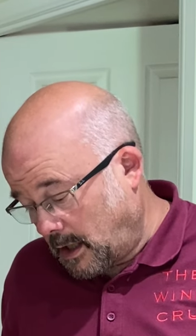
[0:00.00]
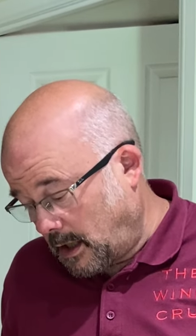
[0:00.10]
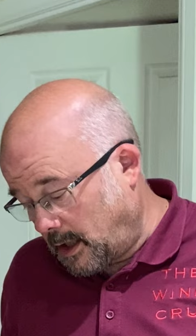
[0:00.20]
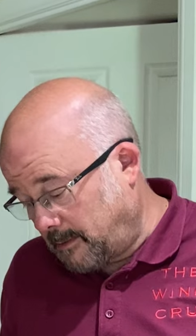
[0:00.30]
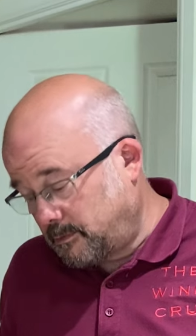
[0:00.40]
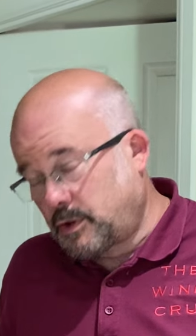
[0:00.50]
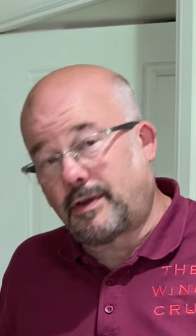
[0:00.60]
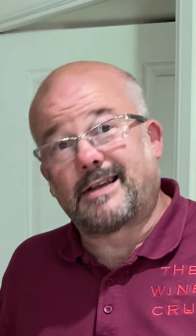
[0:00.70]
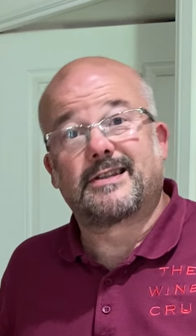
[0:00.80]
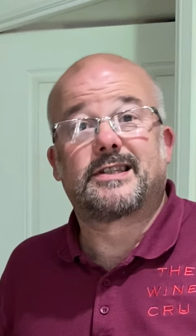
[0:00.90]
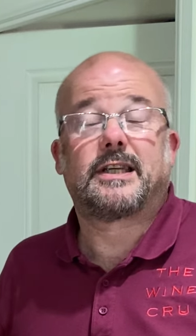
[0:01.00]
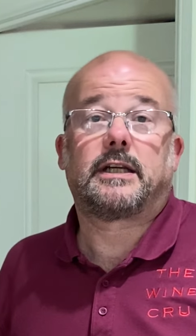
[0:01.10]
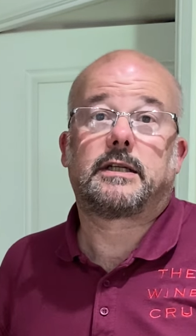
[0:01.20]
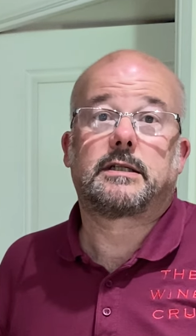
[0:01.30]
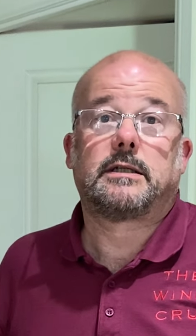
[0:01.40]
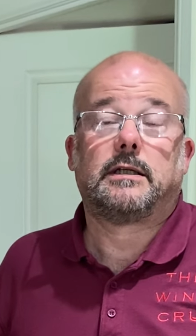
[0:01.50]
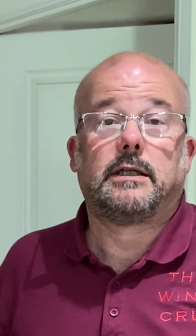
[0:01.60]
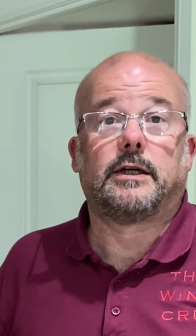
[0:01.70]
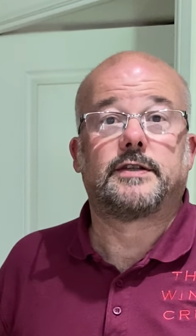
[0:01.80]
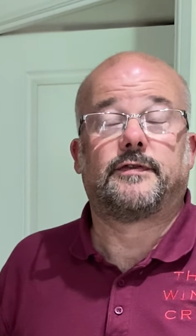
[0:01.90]
2006,
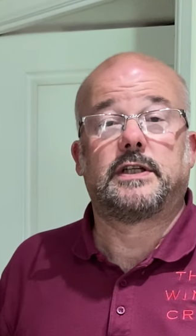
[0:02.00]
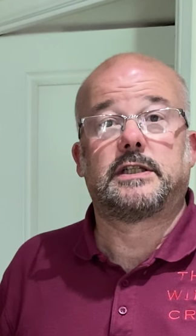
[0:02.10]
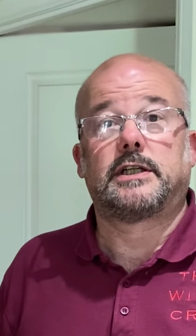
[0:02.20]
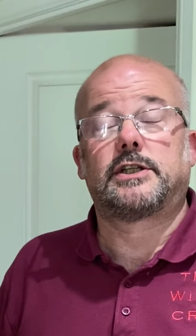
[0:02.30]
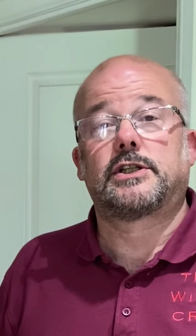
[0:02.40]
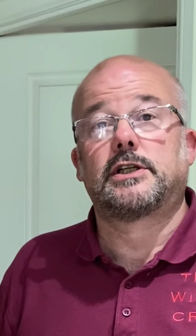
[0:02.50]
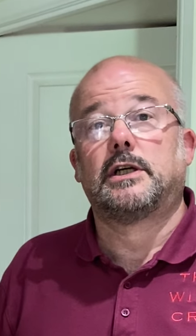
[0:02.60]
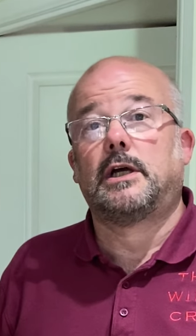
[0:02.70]
nice vintage.